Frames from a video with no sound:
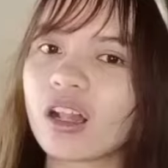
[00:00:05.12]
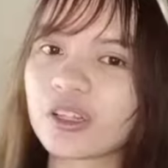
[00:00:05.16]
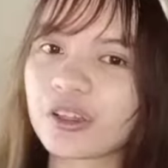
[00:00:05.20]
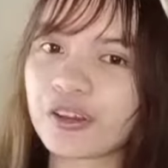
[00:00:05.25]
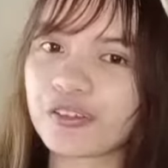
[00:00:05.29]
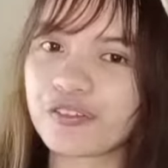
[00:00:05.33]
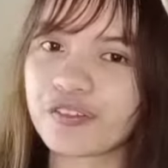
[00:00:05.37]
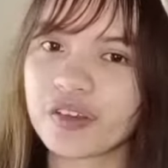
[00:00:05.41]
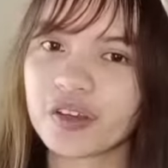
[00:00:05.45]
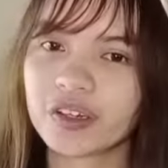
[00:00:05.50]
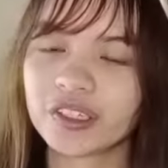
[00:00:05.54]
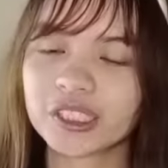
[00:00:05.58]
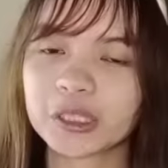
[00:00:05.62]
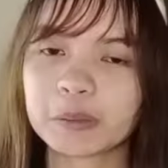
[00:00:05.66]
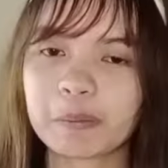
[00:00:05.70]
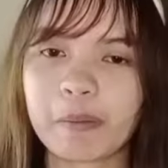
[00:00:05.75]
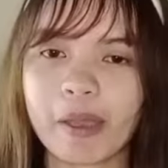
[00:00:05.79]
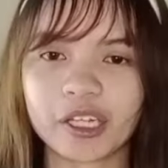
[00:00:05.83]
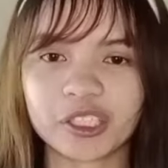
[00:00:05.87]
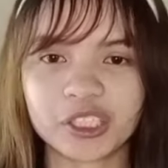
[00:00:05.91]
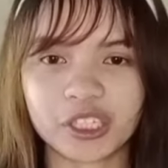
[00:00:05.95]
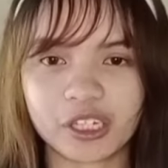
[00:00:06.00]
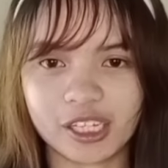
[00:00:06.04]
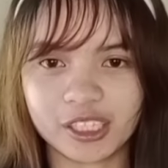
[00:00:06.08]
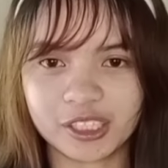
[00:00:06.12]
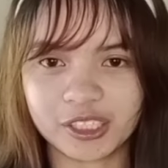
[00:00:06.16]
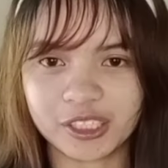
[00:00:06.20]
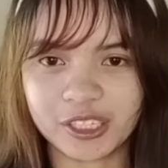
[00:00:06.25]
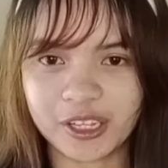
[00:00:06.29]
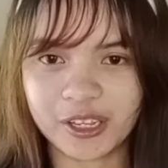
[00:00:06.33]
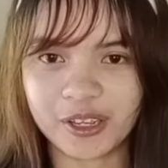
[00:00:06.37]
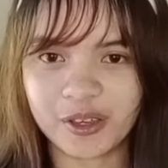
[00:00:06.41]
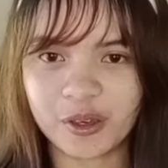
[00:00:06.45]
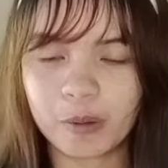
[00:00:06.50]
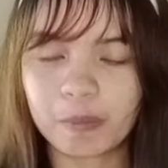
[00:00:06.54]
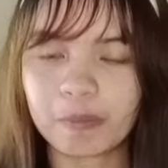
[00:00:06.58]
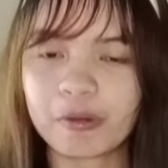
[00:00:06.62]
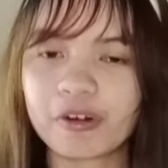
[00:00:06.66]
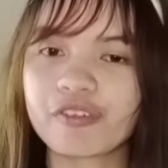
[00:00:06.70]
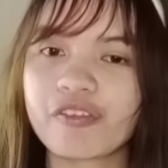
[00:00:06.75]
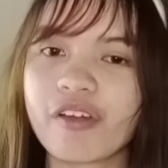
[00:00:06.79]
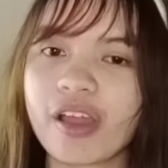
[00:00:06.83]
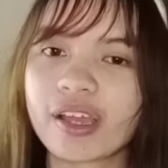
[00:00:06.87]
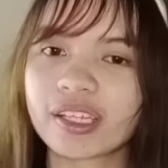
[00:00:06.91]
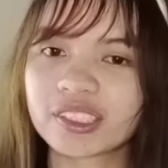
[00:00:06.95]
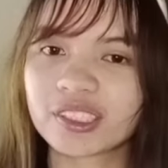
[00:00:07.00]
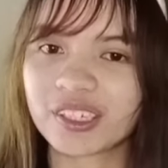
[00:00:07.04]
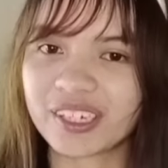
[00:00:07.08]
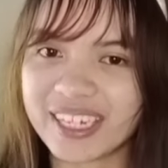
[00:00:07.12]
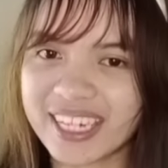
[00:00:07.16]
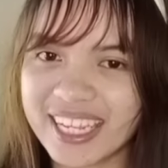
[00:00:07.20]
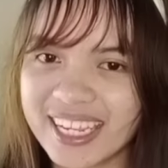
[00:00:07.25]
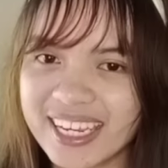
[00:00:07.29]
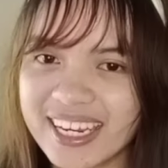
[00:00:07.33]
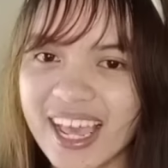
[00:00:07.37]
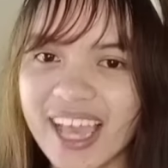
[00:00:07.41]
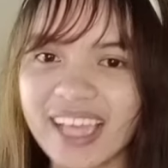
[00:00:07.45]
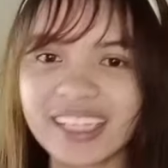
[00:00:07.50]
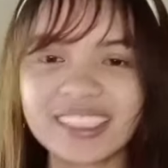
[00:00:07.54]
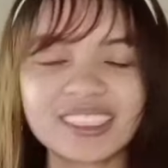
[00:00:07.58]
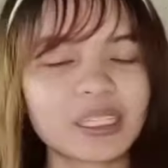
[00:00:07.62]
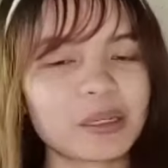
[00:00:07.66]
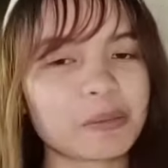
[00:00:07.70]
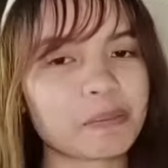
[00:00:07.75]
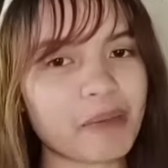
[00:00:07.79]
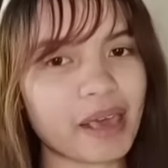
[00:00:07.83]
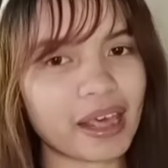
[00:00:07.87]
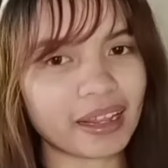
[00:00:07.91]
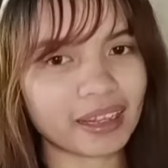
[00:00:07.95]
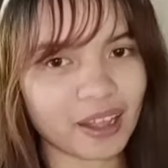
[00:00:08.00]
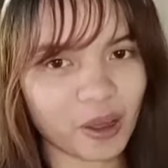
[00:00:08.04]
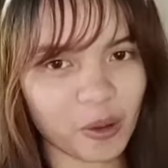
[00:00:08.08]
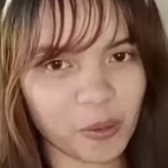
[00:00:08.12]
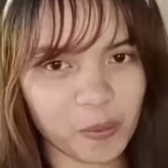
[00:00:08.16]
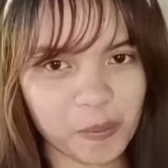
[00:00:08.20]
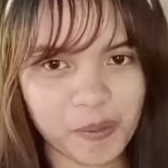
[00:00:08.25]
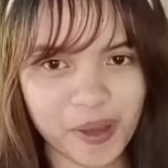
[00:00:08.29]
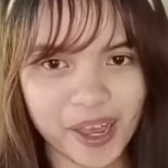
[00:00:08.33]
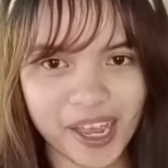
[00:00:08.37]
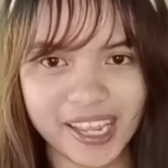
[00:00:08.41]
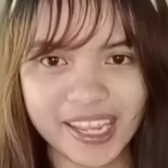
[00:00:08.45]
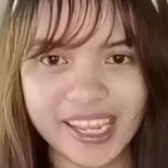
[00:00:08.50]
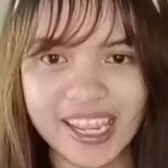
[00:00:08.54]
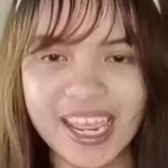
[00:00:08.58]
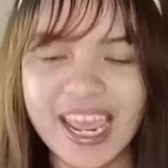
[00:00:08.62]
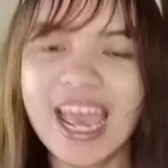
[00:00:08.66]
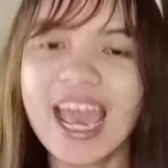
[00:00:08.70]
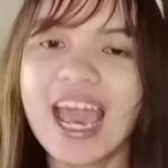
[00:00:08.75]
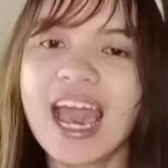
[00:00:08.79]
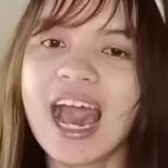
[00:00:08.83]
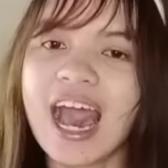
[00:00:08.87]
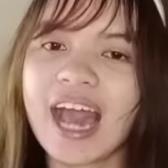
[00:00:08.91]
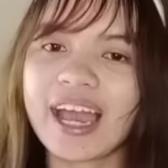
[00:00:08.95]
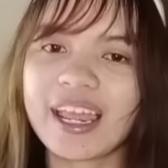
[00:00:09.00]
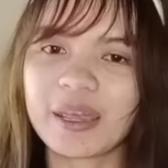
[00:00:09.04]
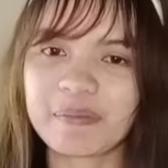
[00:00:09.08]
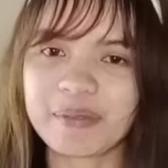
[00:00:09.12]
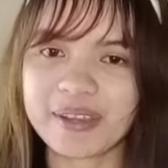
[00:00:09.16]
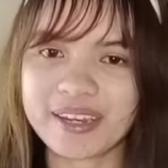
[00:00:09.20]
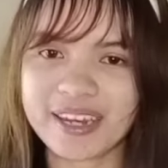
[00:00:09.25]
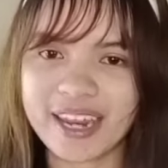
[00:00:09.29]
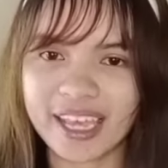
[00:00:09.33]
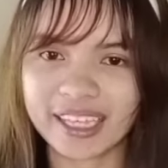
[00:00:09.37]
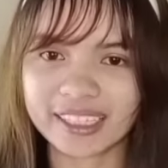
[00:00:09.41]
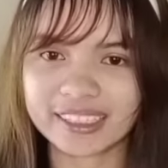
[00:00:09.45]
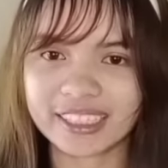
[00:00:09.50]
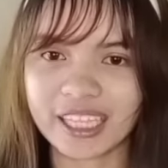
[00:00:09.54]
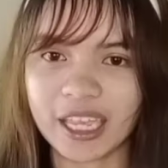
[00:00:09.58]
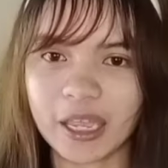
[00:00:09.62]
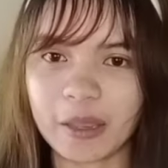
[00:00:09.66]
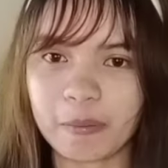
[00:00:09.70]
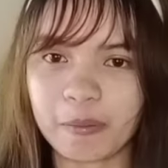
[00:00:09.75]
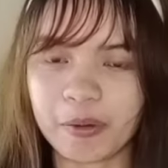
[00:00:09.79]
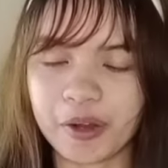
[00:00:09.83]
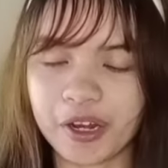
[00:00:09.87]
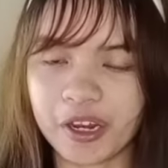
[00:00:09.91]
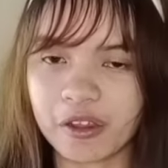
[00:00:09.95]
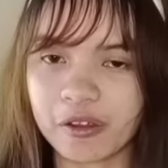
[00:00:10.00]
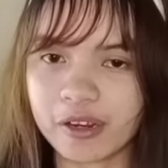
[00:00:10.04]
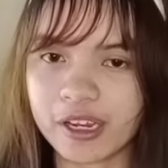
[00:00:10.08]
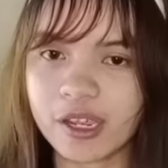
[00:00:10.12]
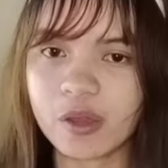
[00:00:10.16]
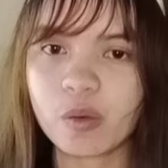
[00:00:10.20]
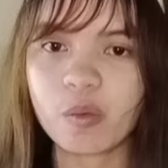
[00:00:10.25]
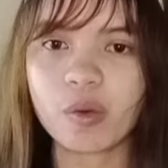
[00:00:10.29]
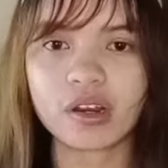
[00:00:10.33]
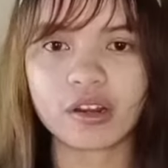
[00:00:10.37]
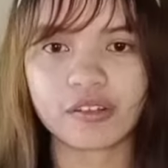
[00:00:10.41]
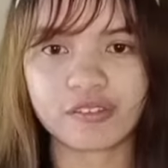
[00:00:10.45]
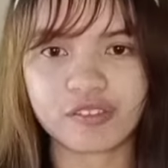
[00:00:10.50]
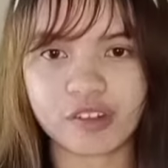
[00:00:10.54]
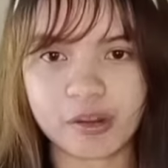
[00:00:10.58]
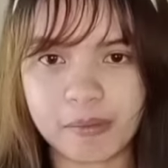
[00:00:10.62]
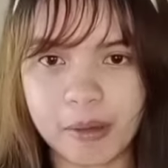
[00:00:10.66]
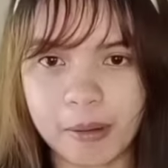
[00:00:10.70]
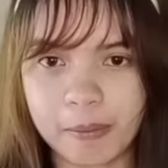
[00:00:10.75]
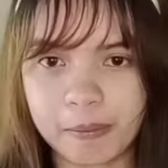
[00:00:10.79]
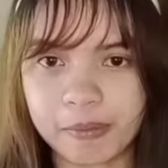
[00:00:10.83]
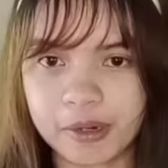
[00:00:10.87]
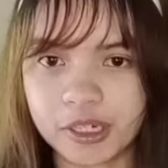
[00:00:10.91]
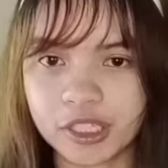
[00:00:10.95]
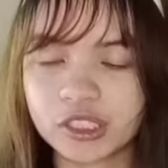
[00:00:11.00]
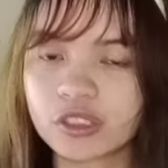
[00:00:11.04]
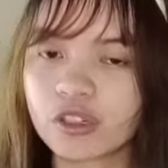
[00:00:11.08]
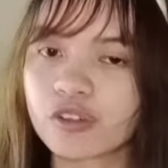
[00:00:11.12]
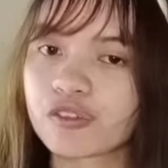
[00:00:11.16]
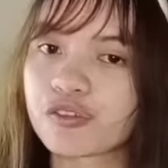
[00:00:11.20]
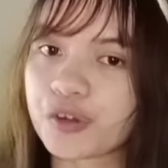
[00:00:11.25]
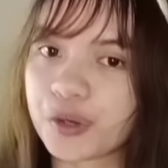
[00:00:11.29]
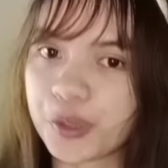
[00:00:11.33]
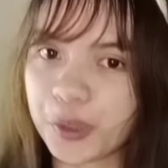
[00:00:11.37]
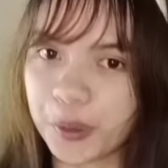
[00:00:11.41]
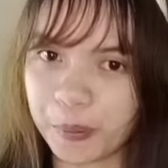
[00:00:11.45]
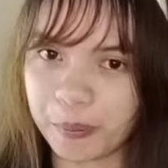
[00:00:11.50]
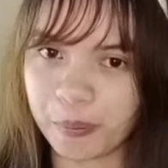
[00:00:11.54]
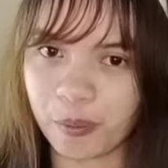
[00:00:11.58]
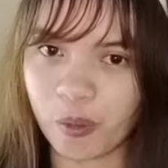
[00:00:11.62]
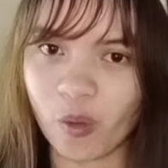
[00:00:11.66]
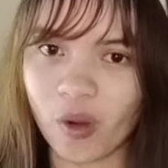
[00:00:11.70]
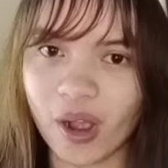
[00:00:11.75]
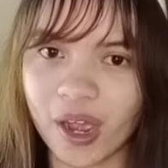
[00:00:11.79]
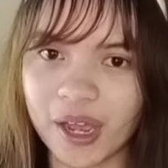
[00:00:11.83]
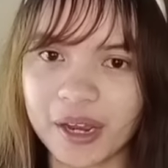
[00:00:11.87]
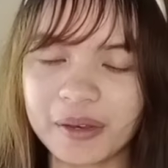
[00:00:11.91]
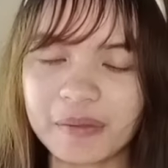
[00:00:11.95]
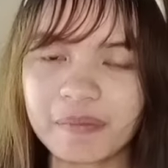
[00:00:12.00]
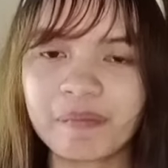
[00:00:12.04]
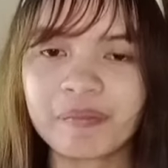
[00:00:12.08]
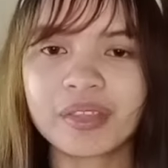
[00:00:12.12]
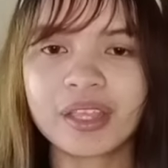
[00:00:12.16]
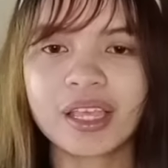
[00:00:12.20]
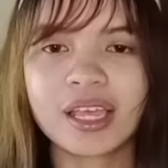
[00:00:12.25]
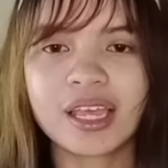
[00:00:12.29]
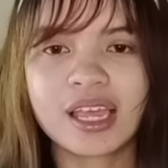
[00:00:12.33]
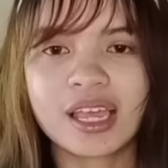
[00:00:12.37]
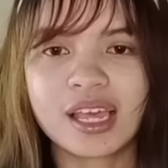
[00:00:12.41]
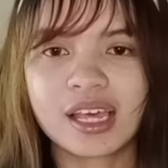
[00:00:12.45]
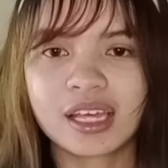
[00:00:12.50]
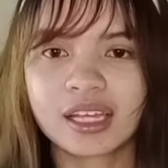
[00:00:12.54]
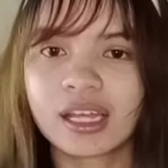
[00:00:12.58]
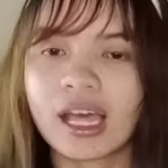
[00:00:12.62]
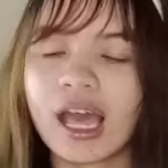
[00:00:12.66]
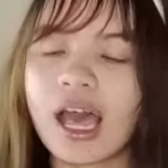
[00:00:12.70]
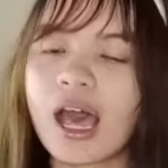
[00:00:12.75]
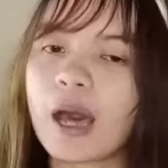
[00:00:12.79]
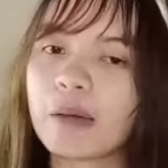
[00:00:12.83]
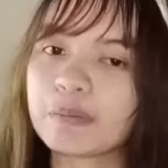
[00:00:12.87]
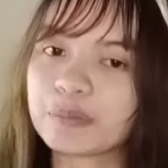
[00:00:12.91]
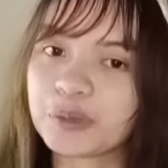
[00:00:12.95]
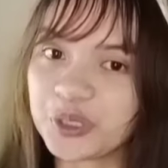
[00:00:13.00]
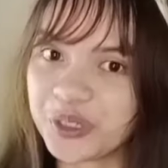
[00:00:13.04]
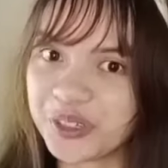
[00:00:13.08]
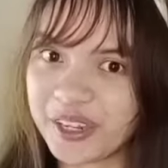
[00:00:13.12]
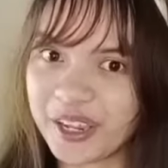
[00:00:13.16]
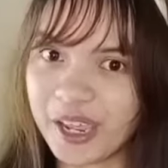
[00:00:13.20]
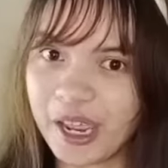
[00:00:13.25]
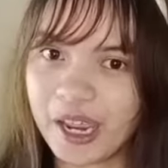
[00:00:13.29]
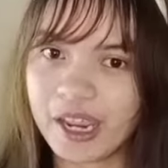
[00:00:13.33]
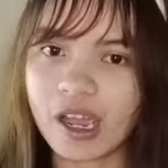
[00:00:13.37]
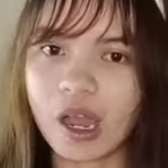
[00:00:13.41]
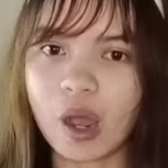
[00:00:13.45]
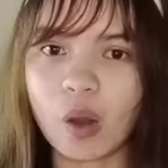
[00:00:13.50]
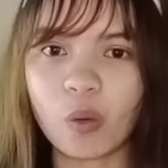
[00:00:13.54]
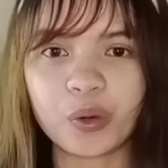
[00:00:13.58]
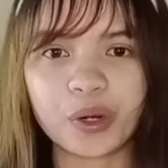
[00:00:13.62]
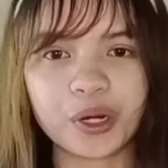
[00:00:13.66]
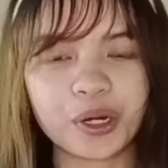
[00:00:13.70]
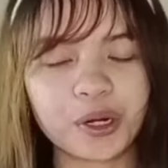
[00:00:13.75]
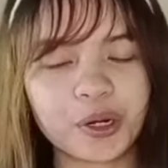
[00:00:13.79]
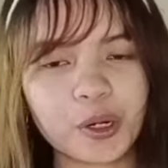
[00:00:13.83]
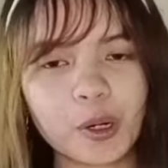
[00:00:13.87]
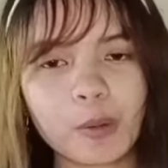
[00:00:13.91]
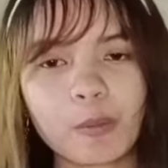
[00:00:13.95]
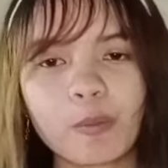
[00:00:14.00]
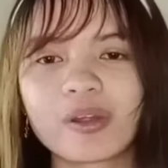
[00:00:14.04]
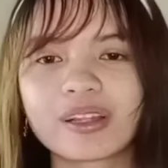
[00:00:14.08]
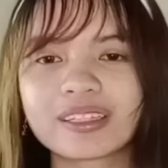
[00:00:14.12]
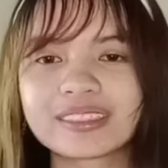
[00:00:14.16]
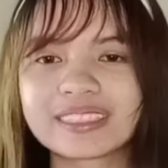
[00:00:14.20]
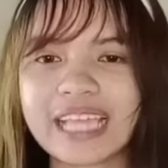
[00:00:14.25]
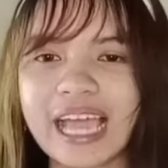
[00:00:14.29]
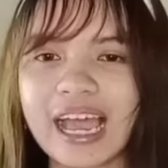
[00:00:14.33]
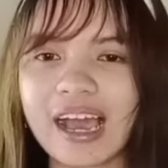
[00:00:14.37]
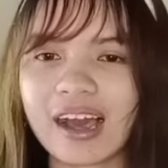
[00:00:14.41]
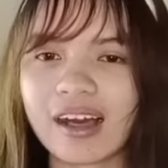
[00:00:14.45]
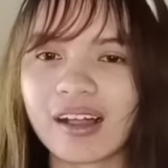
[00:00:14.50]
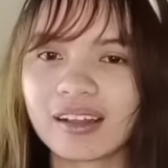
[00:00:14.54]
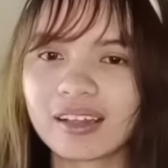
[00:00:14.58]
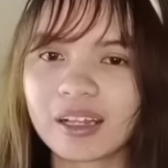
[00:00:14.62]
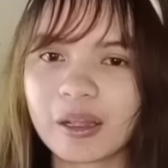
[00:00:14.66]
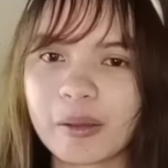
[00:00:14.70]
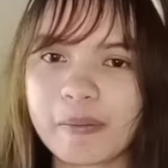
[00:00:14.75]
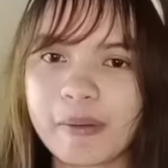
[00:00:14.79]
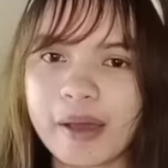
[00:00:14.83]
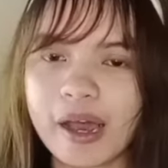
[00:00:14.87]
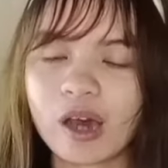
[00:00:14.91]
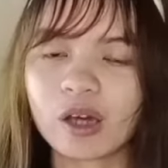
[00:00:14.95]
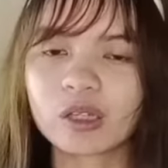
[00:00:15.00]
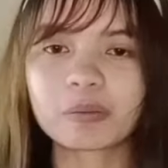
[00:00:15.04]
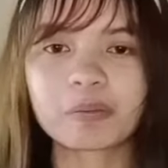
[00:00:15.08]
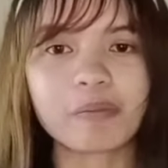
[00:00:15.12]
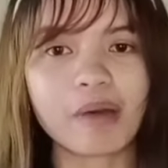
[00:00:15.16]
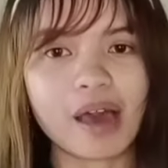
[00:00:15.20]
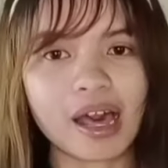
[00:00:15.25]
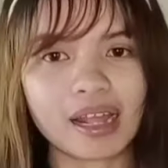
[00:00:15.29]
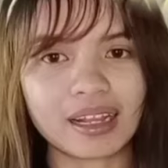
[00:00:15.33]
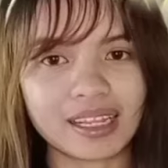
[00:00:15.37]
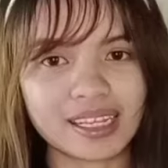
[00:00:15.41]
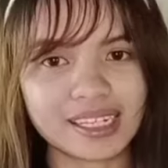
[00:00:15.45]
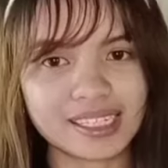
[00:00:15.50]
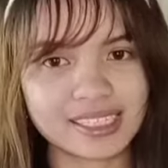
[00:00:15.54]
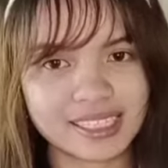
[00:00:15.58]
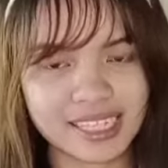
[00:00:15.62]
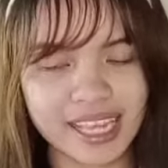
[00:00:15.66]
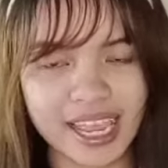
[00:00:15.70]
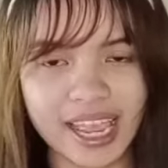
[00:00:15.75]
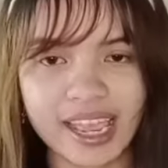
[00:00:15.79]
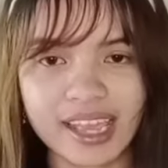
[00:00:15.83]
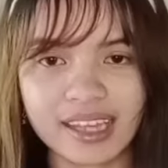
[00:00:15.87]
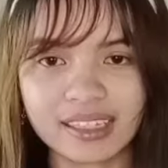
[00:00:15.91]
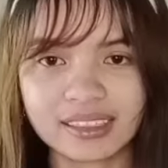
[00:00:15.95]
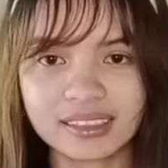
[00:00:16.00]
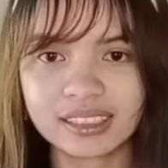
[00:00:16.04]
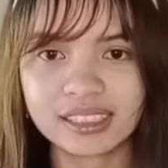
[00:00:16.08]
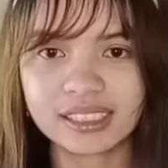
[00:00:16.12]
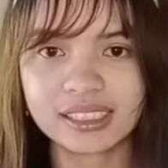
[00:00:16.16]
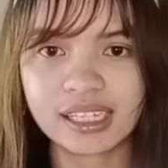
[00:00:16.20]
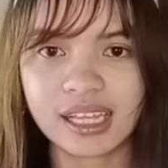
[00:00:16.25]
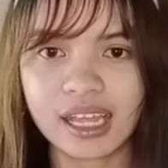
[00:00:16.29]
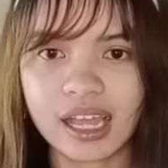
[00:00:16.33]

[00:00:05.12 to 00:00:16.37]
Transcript: of you, especially to you, Professor Nina Isabella Umbay. I am Ines A. Brigoli, one of the members of Group 1. Today, our group will tackle about ballet dance,